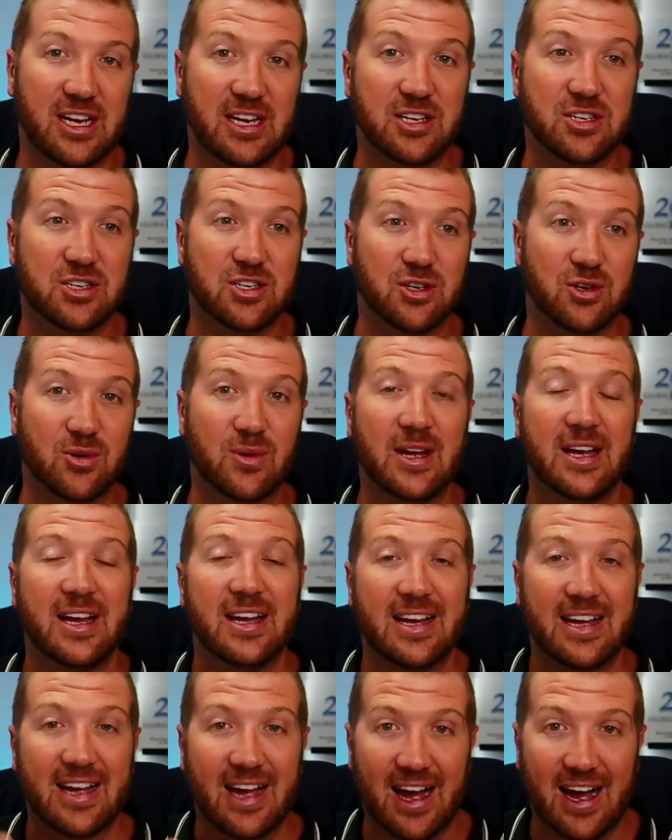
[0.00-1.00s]
is to
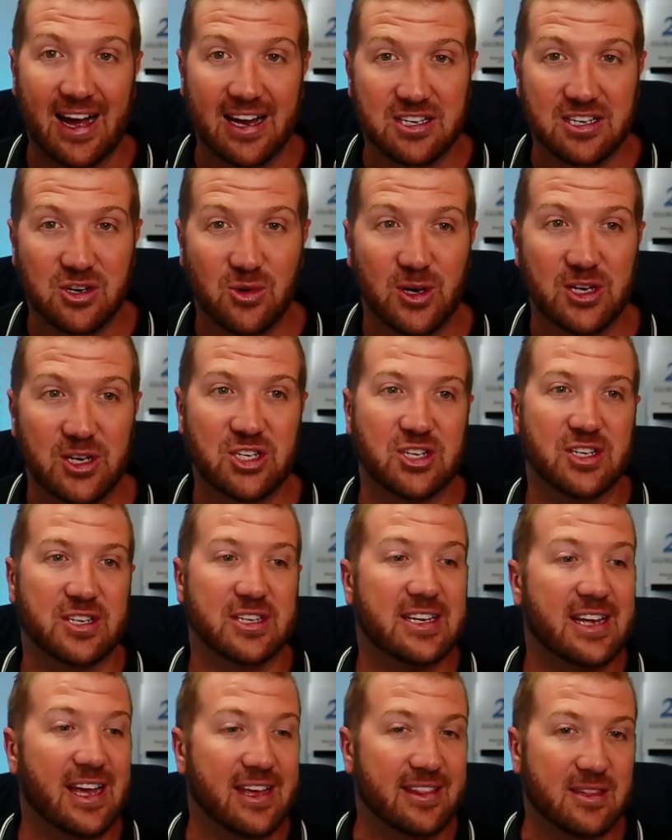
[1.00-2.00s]
ask questions,
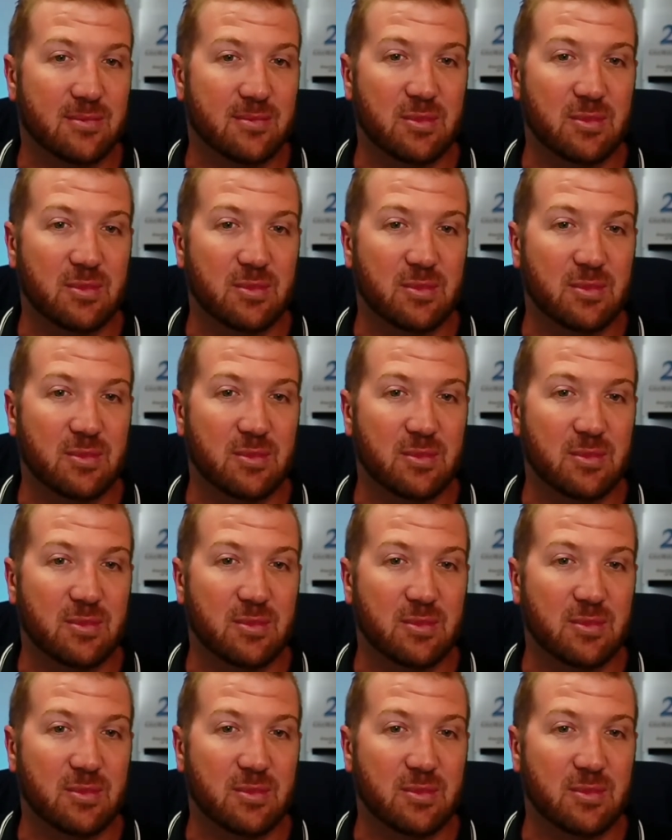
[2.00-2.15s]
get them